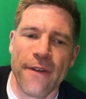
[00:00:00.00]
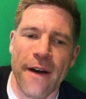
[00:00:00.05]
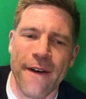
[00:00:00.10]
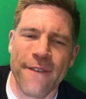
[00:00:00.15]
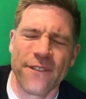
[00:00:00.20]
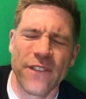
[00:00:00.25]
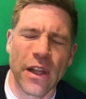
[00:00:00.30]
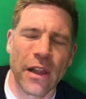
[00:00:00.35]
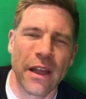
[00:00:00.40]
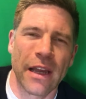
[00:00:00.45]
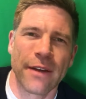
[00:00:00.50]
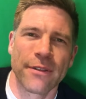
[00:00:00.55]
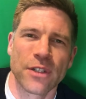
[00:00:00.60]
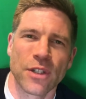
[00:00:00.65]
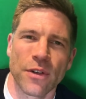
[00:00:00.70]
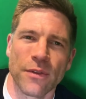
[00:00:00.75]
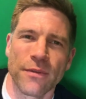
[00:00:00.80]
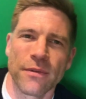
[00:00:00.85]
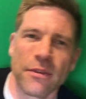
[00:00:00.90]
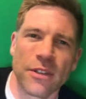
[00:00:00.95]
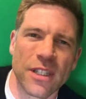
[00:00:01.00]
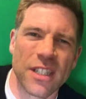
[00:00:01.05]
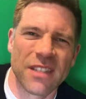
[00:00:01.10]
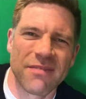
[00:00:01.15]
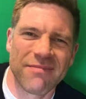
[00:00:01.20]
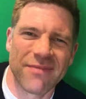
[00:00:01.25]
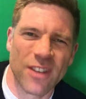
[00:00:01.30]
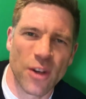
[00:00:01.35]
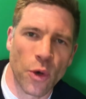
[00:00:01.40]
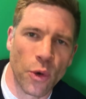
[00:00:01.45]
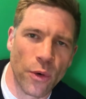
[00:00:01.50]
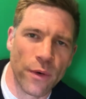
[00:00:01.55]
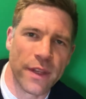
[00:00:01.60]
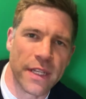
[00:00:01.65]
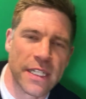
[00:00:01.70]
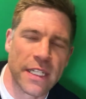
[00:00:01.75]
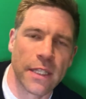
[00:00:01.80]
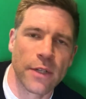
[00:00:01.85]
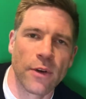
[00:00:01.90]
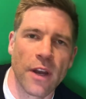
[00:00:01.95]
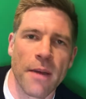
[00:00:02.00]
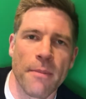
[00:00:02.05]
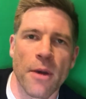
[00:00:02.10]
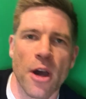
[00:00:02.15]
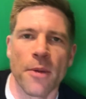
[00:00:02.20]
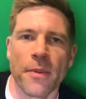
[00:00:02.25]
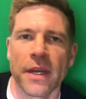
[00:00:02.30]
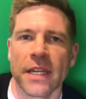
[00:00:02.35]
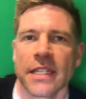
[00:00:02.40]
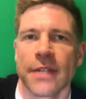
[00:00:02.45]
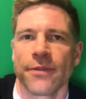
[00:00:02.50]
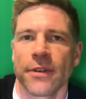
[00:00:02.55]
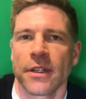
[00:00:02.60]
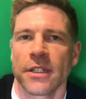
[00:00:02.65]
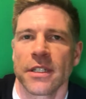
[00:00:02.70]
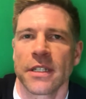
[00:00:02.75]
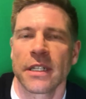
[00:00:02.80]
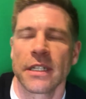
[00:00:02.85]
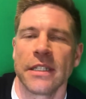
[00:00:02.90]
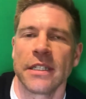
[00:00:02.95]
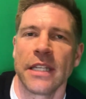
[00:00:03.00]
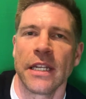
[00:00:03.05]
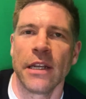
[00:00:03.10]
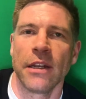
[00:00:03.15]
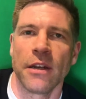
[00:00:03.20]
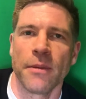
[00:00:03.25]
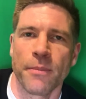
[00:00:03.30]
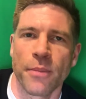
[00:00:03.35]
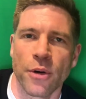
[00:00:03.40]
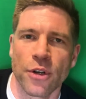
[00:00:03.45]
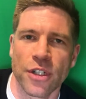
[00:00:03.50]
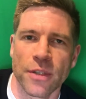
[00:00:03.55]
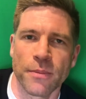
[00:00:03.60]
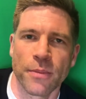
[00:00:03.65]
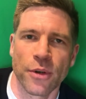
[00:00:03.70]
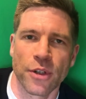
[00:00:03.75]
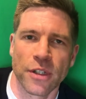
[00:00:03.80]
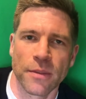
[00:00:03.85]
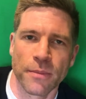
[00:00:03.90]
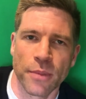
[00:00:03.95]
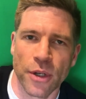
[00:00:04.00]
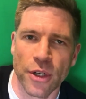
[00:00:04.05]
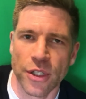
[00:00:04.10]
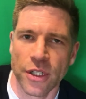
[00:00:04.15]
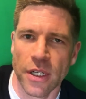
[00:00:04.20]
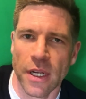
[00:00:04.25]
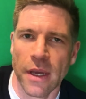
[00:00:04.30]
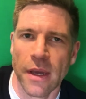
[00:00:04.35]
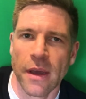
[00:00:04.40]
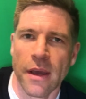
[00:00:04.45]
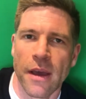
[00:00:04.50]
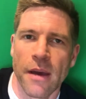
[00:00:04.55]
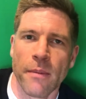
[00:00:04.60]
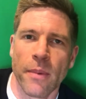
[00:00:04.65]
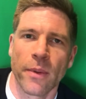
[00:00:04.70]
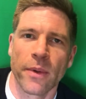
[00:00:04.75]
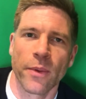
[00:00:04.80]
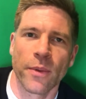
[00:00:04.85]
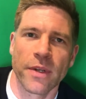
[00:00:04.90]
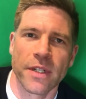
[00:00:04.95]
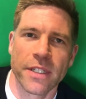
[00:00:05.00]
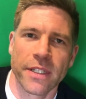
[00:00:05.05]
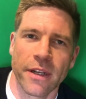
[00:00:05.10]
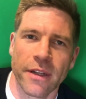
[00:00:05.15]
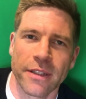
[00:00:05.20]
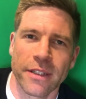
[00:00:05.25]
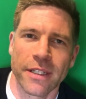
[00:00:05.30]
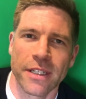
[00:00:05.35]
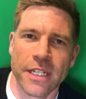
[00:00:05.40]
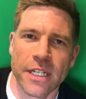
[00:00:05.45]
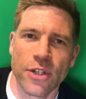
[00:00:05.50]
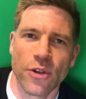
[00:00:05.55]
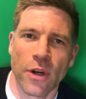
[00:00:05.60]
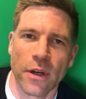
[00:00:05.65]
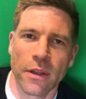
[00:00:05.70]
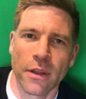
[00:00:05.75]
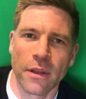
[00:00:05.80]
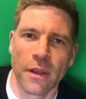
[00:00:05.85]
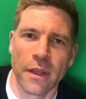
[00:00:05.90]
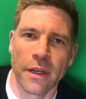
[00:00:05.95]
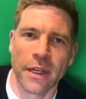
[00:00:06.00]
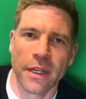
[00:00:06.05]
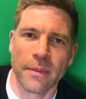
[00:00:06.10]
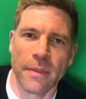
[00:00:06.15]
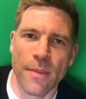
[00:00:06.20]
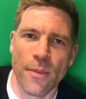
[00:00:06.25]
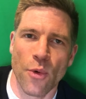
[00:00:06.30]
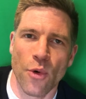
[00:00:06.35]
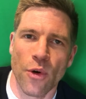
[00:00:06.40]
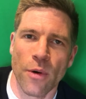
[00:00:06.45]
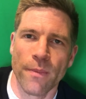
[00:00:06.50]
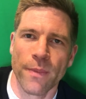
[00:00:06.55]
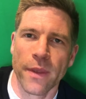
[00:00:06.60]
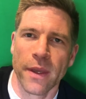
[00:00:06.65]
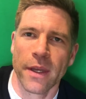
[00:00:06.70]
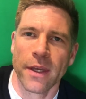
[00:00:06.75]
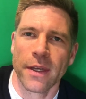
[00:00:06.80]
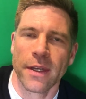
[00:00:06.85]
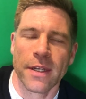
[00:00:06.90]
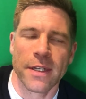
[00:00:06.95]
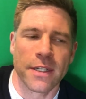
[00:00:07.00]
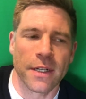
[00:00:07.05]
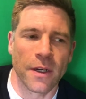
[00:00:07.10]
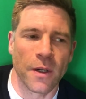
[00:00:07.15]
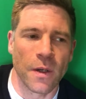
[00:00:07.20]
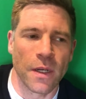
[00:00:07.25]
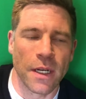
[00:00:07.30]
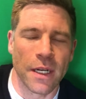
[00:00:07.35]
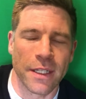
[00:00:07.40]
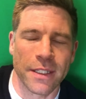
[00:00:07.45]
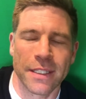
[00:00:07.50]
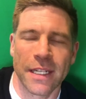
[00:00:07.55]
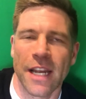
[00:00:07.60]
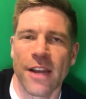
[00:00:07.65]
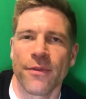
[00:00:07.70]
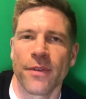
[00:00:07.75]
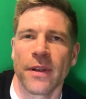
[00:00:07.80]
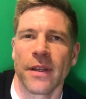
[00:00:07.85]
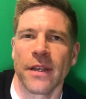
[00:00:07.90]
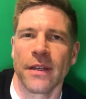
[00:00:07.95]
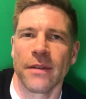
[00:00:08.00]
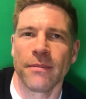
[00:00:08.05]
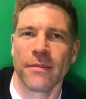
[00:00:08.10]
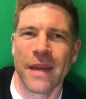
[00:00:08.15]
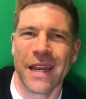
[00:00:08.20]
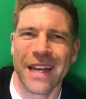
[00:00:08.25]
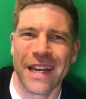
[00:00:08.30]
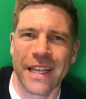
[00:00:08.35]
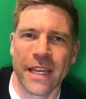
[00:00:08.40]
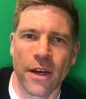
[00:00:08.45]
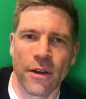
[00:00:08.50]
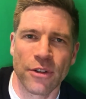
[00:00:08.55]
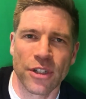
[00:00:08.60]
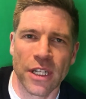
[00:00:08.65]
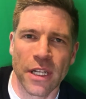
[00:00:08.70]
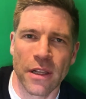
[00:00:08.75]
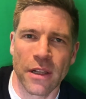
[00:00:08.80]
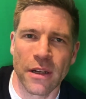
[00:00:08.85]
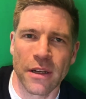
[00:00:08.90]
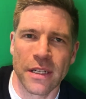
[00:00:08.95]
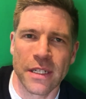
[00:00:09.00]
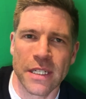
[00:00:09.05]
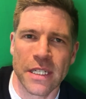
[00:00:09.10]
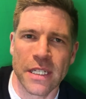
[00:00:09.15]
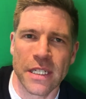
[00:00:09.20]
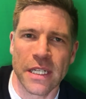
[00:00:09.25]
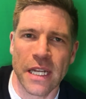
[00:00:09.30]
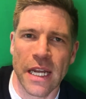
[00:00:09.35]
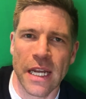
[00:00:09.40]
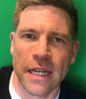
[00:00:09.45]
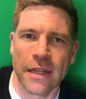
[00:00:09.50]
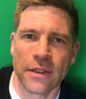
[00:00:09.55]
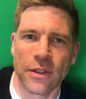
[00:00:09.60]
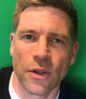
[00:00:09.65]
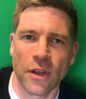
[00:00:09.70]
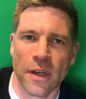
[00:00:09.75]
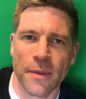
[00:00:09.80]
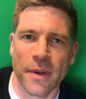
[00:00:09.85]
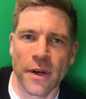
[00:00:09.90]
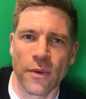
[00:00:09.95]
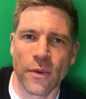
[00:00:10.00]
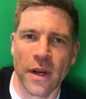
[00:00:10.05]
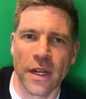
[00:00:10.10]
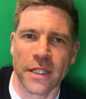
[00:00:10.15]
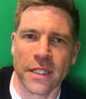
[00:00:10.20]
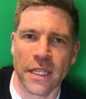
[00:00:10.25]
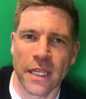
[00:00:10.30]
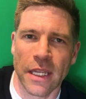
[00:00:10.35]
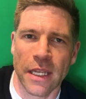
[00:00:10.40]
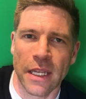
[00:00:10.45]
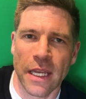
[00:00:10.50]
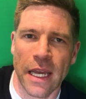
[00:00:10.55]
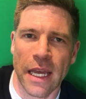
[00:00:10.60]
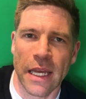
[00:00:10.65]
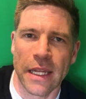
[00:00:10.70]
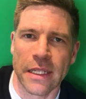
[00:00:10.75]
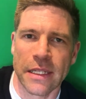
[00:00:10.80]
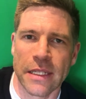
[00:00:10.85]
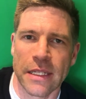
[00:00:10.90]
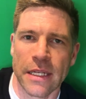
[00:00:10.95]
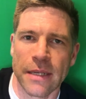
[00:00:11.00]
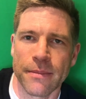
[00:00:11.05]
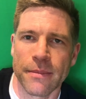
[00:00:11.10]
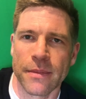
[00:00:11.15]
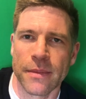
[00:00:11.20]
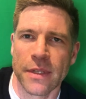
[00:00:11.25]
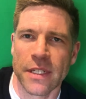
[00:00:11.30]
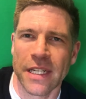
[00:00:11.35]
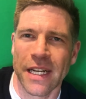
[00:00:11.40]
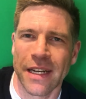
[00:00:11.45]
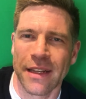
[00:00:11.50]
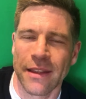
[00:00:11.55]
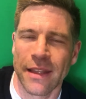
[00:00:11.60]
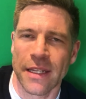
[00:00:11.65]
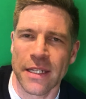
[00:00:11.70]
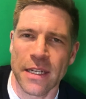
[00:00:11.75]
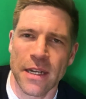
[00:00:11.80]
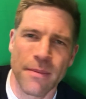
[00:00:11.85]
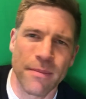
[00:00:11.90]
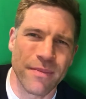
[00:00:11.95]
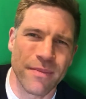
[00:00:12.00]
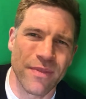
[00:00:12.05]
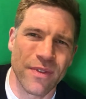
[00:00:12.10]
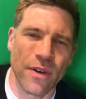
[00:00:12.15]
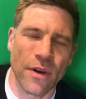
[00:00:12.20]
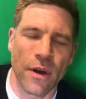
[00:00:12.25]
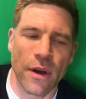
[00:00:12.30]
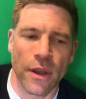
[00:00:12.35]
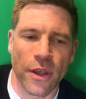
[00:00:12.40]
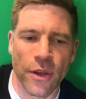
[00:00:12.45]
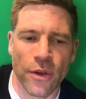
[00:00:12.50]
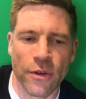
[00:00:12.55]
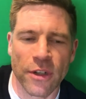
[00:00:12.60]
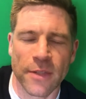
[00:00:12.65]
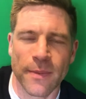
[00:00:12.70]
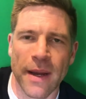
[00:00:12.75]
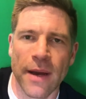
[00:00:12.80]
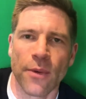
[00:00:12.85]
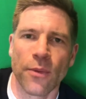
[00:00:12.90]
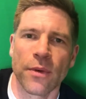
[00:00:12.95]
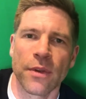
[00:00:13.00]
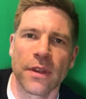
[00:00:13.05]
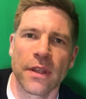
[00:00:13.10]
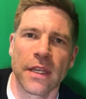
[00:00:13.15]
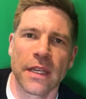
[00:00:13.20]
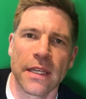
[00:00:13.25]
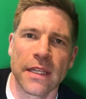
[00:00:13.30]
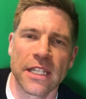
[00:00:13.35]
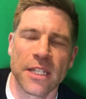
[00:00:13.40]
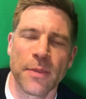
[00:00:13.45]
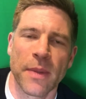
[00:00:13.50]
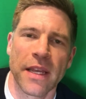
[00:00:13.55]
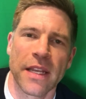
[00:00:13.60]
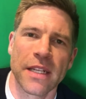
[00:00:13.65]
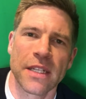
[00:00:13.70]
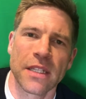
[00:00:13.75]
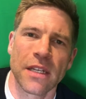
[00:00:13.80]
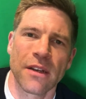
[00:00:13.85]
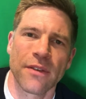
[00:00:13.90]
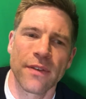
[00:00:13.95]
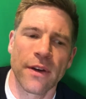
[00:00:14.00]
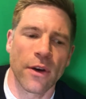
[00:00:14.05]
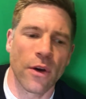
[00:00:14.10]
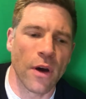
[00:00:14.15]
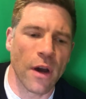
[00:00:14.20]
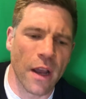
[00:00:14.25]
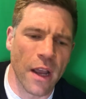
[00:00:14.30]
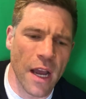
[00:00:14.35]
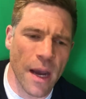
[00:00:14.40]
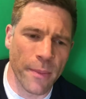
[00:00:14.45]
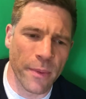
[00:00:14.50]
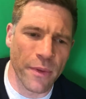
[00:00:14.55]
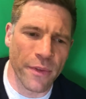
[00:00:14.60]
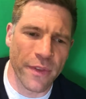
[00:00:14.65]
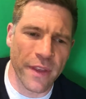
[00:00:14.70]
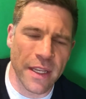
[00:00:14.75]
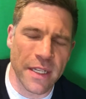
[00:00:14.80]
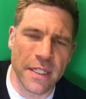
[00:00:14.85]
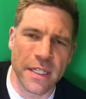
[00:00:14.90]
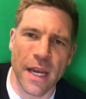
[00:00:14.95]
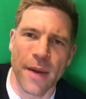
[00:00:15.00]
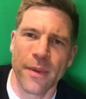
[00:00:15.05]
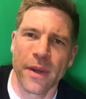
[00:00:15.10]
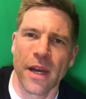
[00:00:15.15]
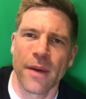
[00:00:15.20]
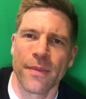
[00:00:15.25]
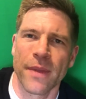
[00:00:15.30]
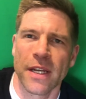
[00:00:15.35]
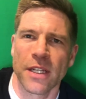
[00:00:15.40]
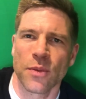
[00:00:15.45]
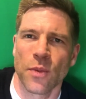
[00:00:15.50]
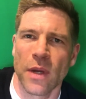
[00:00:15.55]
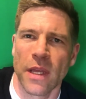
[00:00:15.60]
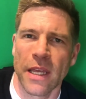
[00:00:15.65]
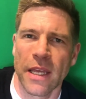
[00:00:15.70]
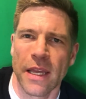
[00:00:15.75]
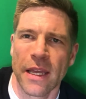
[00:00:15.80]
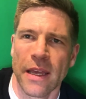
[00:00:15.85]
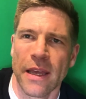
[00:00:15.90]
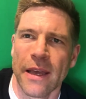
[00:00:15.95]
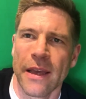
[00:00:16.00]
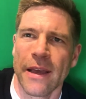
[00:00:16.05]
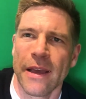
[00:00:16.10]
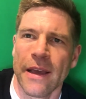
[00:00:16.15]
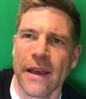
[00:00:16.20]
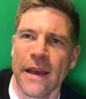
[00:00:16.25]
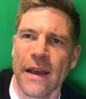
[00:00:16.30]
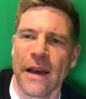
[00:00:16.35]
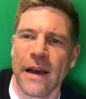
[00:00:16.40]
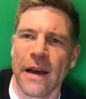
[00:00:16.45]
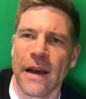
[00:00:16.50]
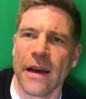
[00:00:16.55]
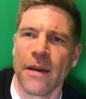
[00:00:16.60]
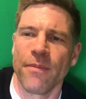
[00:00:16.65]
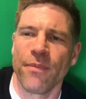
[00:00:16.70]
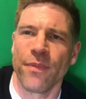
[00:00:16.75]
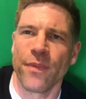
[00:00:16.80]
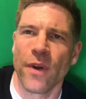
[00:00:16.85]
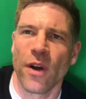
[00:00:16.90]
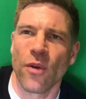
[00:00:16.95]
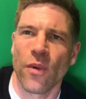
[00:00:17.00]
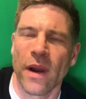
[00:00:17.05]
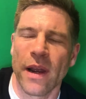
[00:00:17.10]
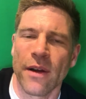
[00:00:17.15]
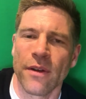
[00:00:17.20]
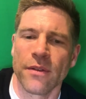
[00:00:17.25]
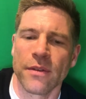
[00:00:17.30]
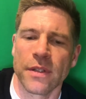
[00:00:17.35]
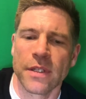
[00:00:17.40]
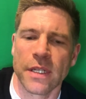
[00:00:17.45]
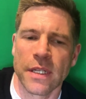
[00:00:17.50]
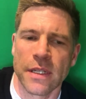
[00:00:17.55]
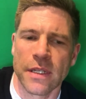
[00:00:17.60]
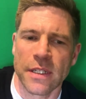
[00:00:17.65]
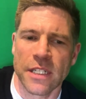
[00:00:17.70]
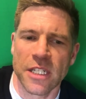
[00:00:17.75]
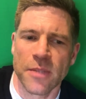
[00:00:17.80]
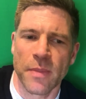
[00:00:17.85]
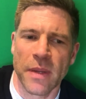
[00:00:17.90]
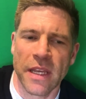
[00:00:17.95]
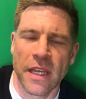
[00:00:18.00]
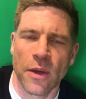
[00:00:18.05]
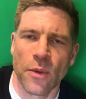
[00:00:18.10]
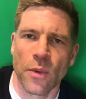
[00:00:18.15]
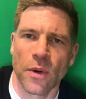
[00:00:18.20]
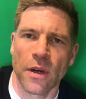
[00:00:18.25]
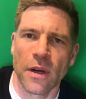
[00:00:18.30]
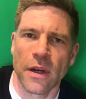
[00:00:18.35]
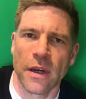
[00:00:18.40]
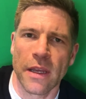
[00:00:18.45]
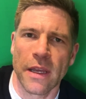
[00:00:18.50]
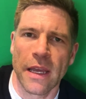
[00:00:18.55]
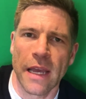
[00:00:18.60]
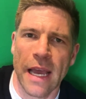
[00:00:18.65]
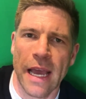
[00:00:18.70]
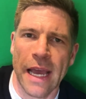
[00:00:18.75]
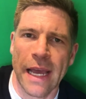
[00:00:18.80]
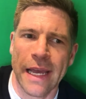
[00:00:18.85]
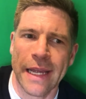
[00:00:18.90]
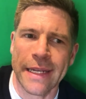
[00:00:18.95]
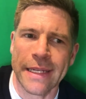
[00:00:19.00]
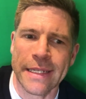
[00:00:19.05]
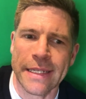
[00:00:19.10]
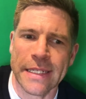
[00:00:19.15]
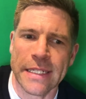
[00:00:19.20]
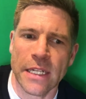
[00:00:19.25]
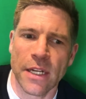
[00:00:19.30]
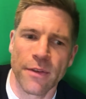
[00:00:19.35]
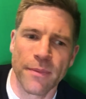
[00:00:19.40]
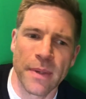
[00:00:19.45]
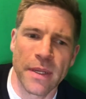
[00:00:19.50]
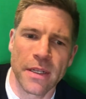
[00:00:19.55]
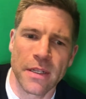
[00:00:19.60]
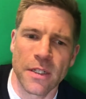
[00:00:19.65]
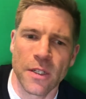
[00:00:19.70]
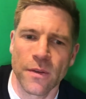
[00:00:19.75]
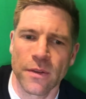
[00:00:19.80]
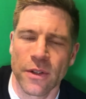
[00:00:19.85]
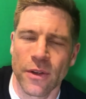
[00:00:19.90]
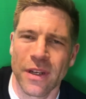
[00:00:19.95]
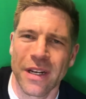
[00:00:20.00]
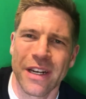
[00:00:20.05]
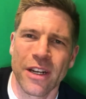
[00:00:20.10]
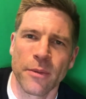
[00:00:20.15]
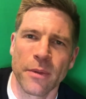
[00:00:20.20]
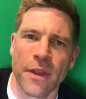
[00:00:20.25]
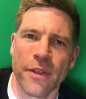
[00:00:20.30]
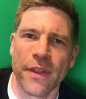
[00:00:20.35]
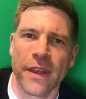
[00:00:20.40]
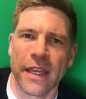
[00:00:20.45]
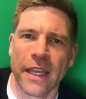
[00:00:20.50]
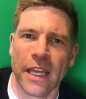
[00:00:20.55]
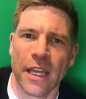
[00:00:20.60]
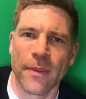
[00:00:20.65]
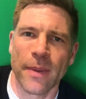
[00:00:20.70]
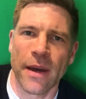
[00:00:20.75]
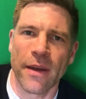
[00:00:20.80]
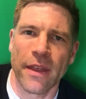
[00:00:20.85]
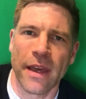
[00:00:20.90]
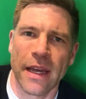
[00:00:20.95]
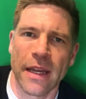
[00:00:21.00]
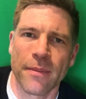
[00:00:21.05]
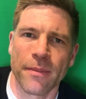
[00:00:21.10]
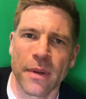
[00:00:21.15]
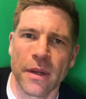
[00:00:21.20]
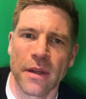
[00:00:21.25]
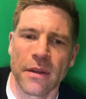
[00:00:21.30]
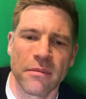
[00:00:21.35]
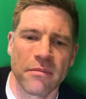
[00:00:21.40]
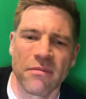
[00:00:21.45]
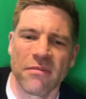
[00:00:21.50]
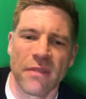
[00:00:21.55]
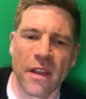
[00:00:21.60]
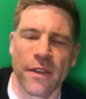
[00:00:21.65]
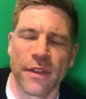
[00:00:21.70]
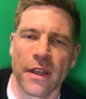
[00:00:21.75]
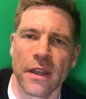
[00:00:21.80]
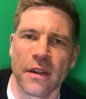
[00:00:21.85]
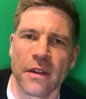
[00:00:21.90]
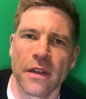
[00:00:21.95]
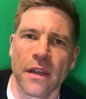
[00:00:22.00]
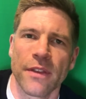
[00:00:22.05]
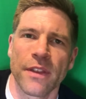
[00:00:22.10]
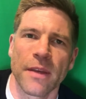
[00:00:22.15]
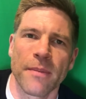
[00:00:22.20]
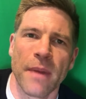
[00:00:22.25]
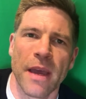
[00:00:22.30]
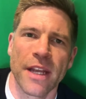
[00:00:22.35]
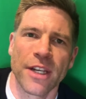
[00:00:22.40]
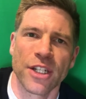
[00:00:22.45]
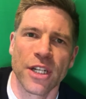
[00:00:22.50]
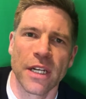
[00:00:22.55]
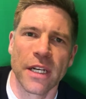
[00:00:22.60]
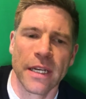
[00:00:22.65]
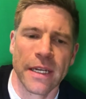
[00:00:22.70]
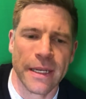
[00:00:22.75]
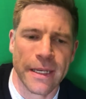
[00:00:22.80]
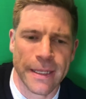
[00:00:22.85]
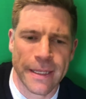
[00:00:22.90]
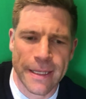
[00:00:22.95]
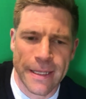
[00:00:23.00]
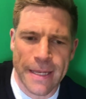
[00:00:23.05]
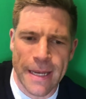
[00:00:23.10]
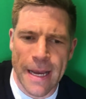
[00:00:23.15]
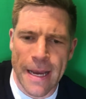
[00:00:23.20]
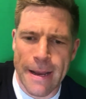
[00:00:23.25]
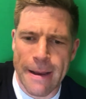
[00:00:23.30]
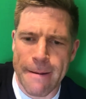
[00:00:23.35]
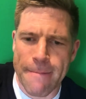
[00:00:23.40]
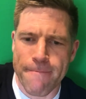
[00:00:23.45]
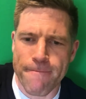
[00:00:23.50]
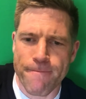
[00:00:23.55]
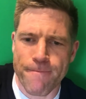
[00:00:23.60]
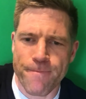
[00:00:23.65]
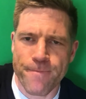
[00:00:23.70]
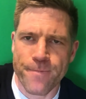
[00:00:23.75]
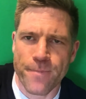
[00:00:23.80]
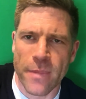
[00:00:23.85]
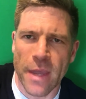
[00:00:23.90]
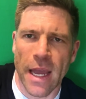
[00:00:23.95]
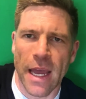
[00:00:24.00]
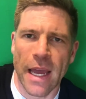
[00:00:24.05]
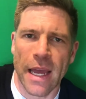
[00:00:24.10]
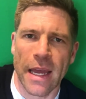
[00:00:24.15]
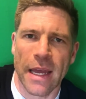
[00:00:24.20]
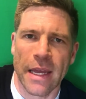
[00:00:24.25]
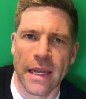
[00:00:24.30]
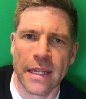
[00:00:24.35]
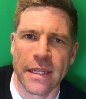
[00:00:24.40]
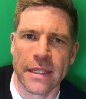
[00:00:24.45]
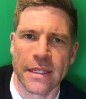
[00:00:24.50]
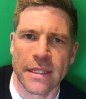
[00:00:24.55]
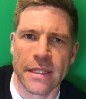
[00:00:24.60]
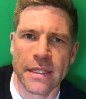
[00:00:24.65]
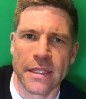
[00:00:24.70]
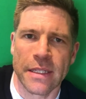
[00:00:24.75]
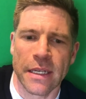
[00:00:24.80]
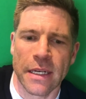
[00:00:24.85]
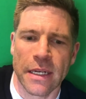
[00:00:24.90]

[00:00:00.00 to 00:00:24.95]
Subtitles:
feel like I've sort of just caught this at the right moment, because if I just continue to push and push and push, probably would have started to struggle a little bit more. So today I've been mainly coaching clients and doing a bit of writing and setting things up. Not a huge amount with the speaking stuff. I've got a couple of things coming up next week around speaking work. And so I've been sort of doing a little bit of thinking about that, but nothing major. I don't